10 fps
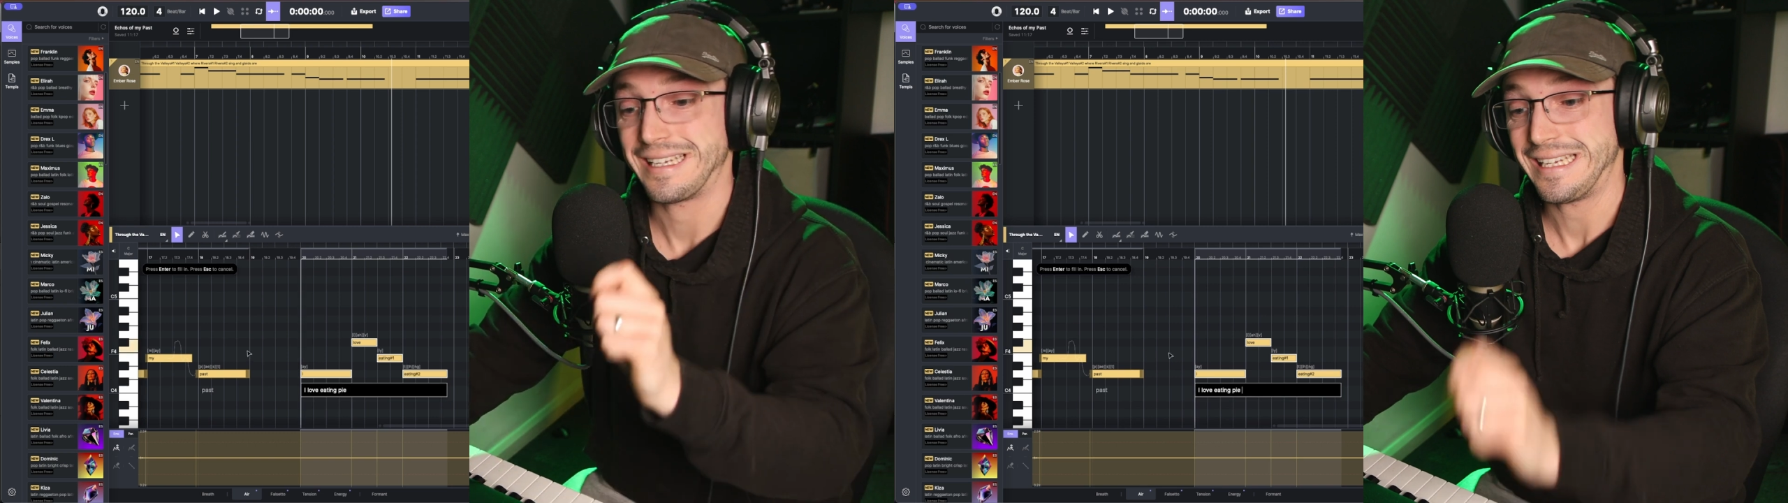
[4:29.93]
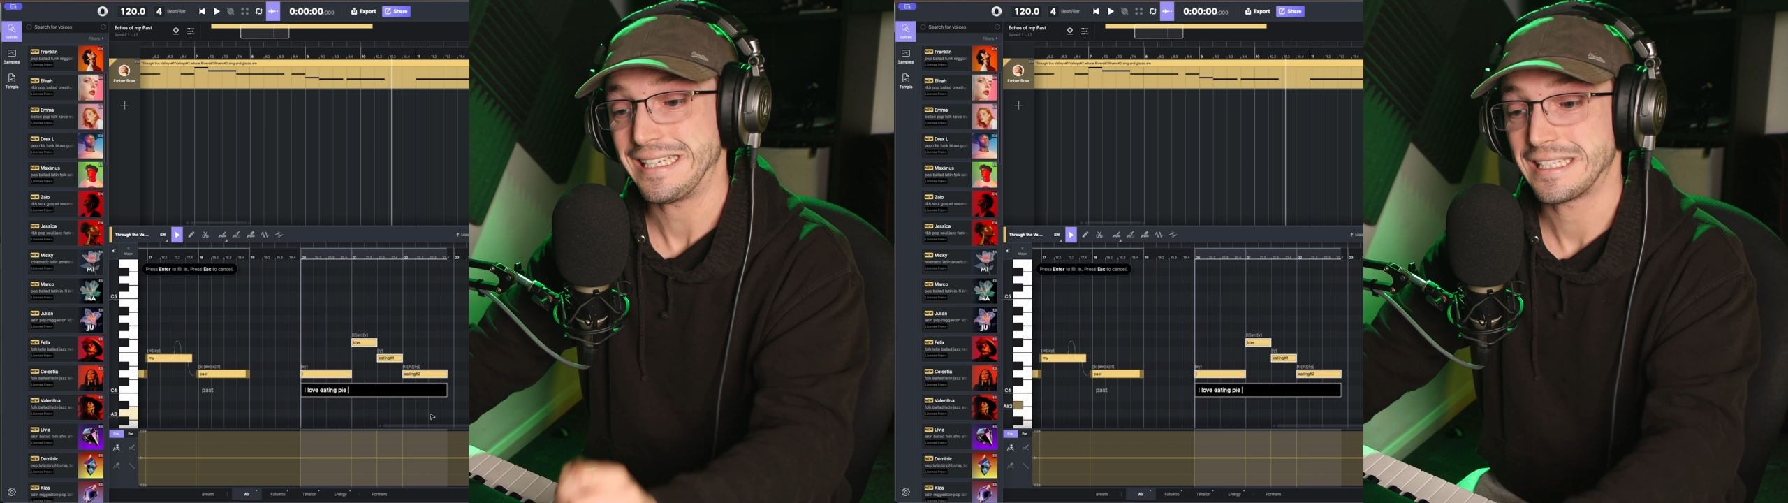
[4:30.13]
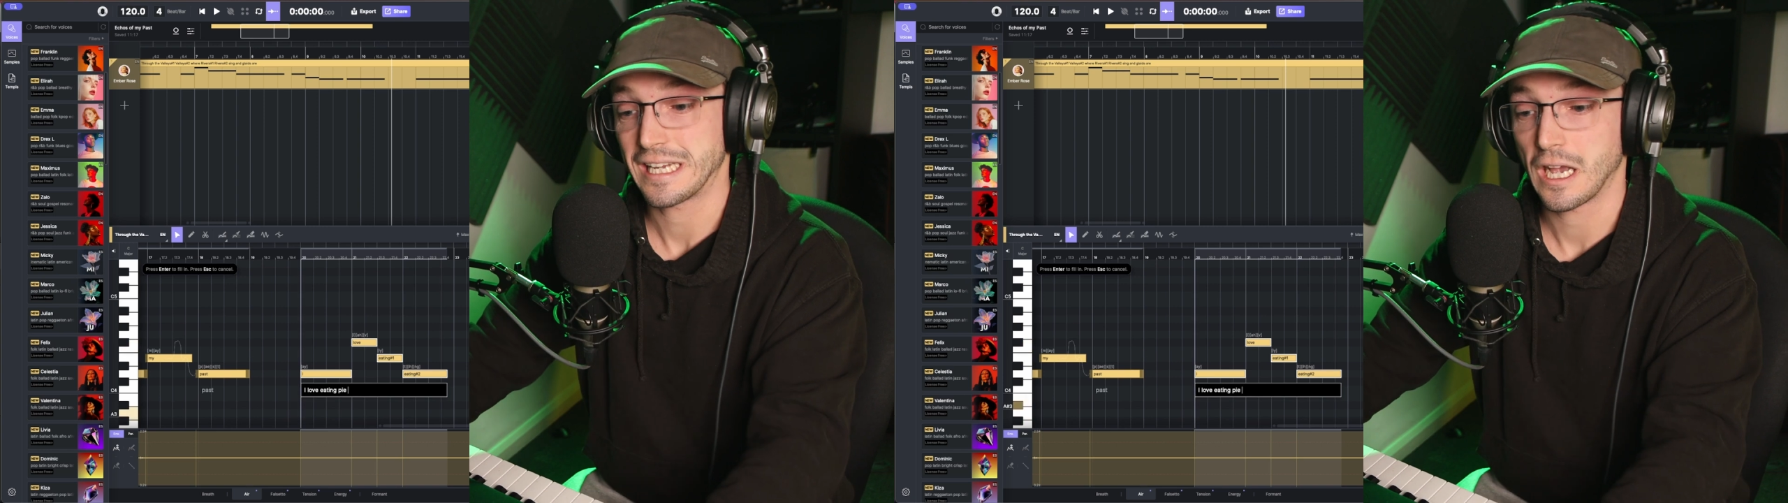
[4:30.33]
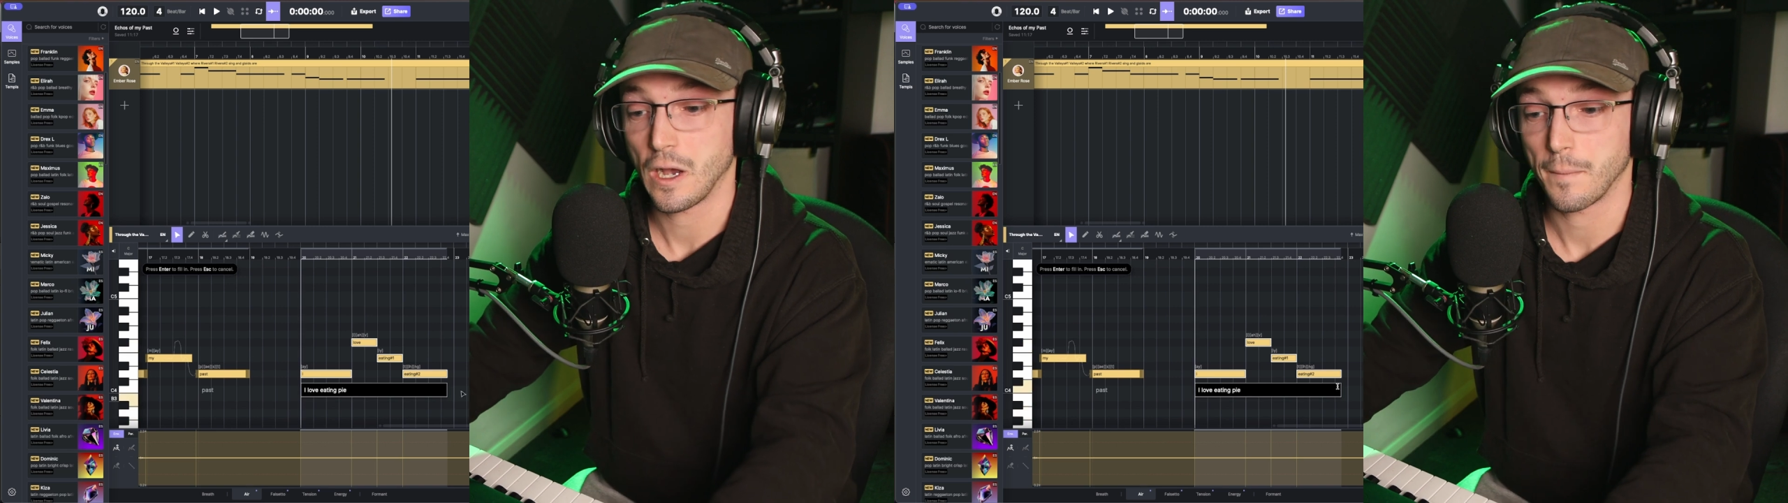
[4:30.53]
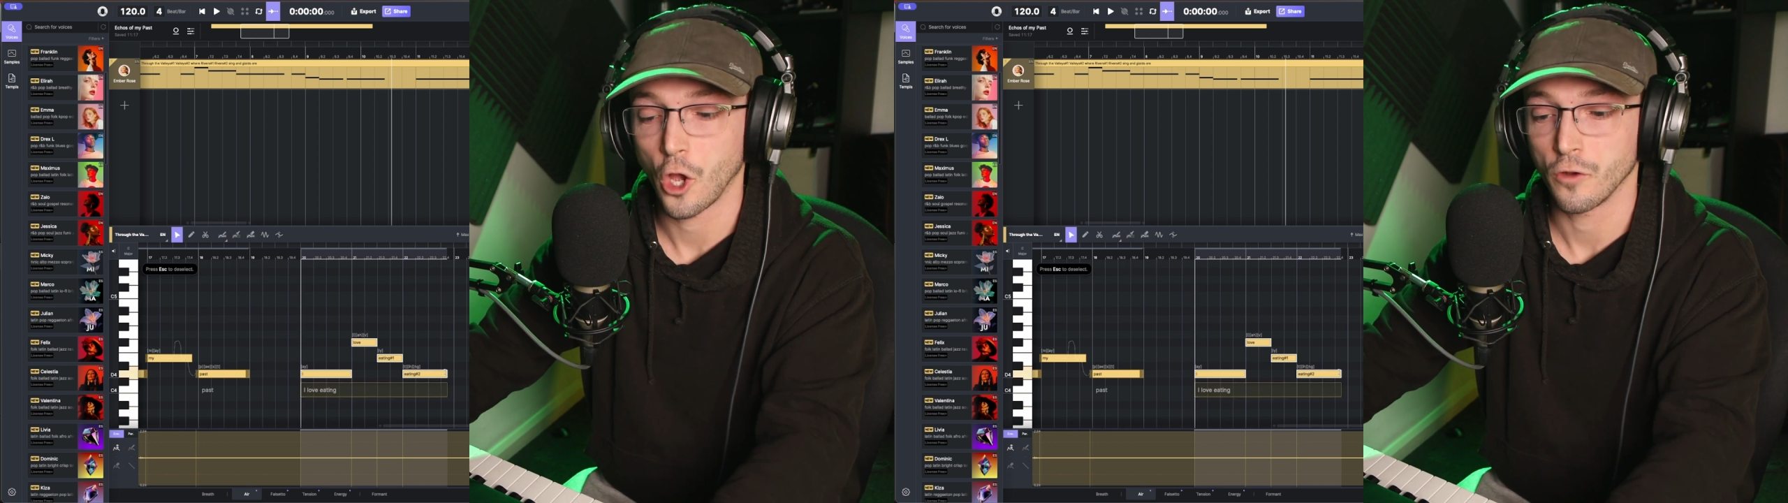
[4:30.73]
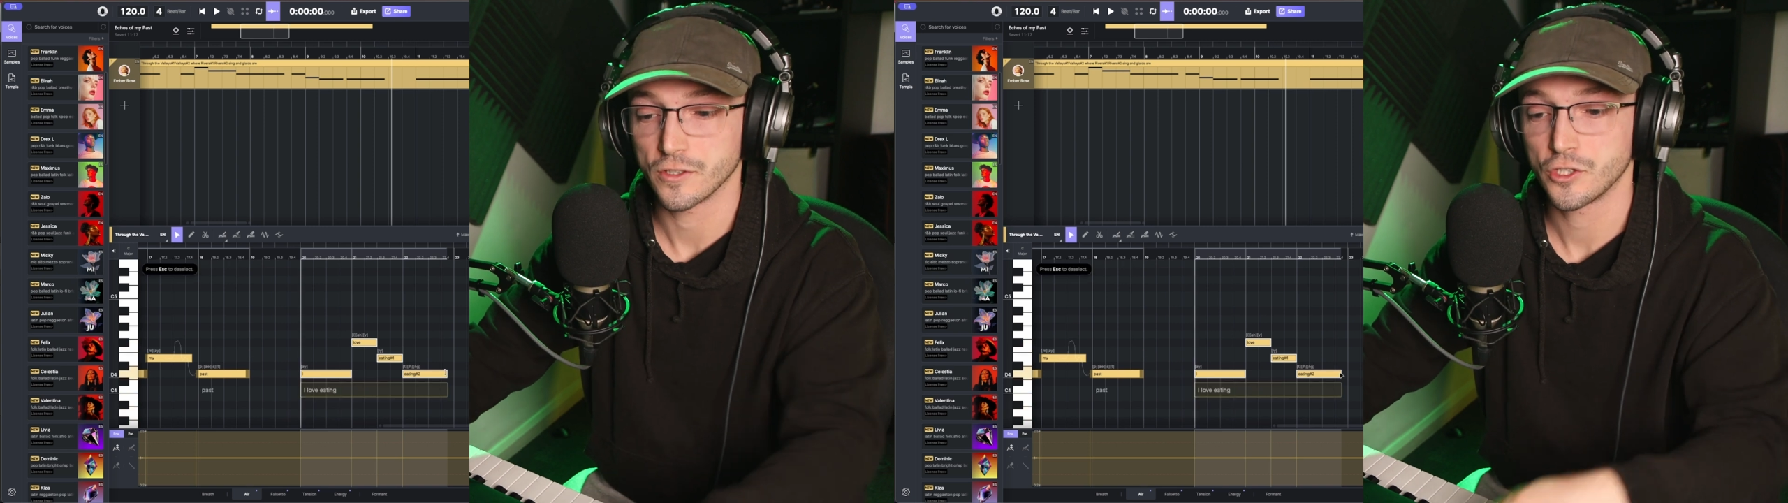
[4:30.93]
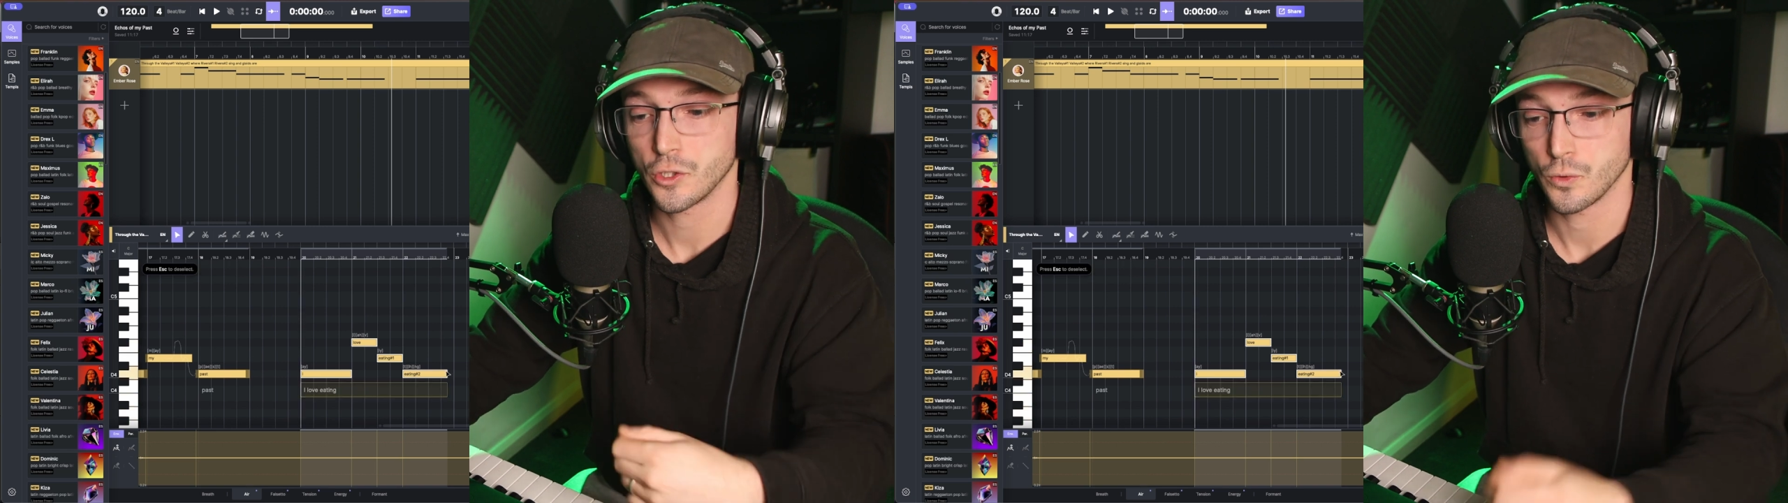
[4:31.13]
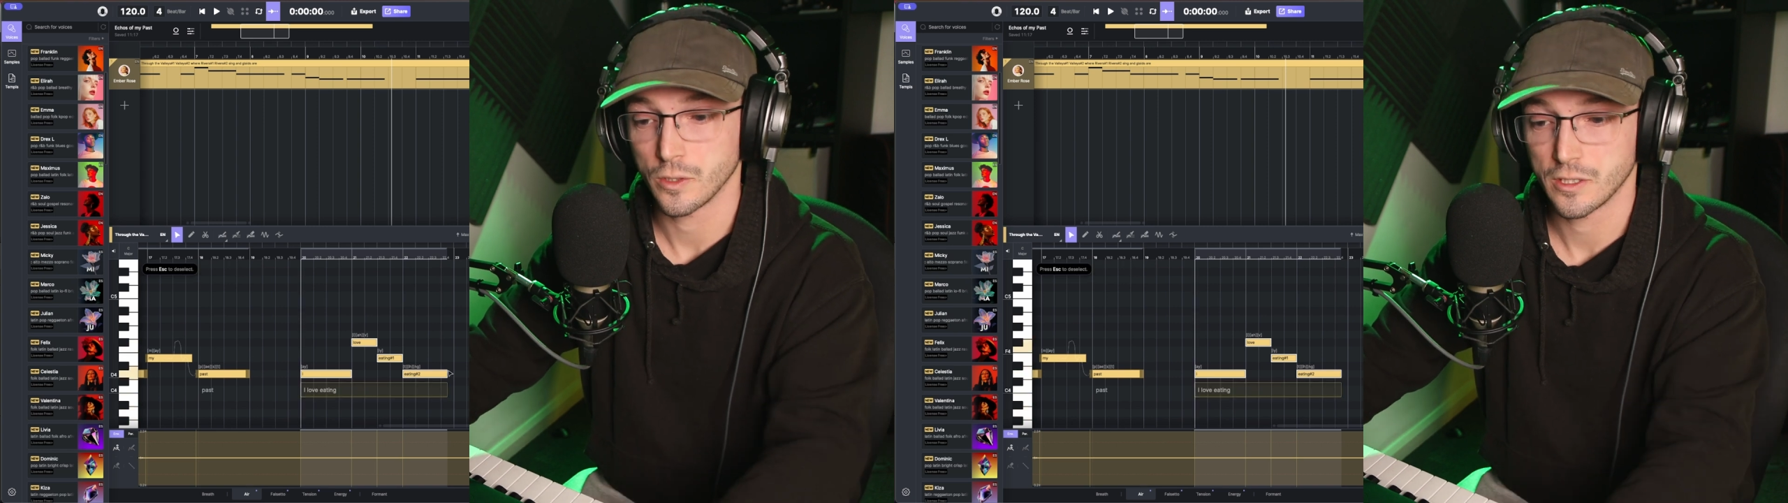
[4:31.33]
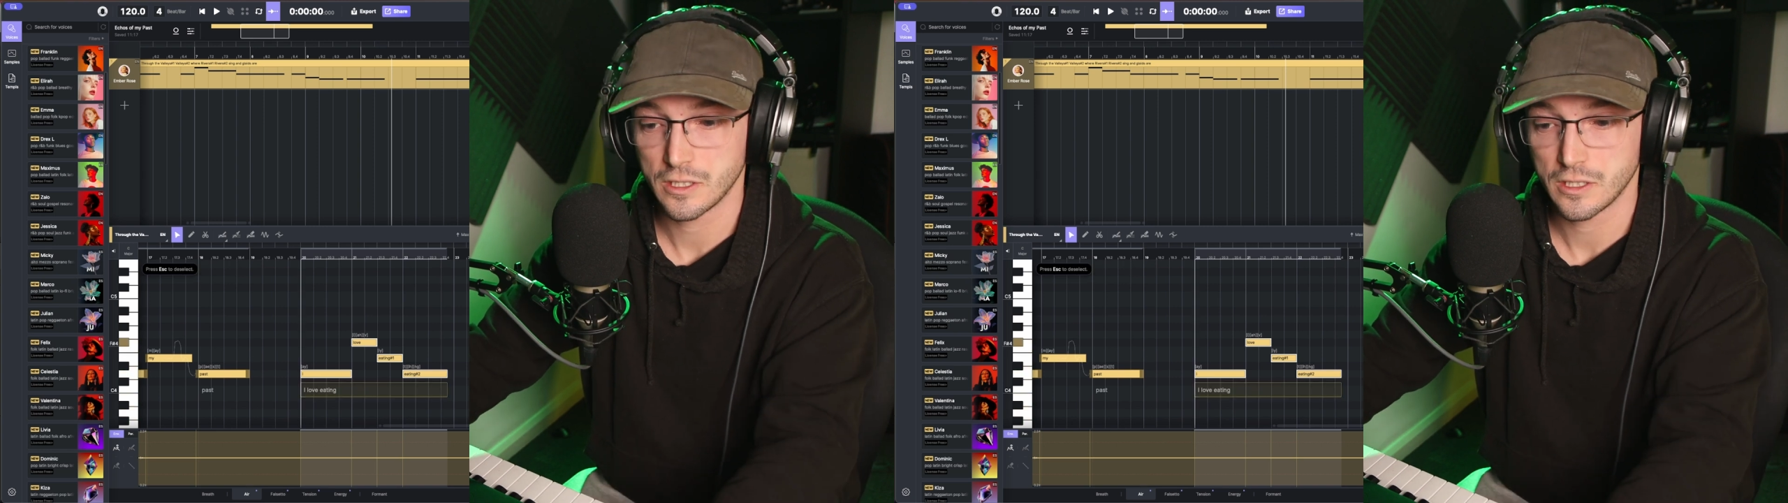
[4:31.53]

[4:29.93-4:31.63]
eating up over two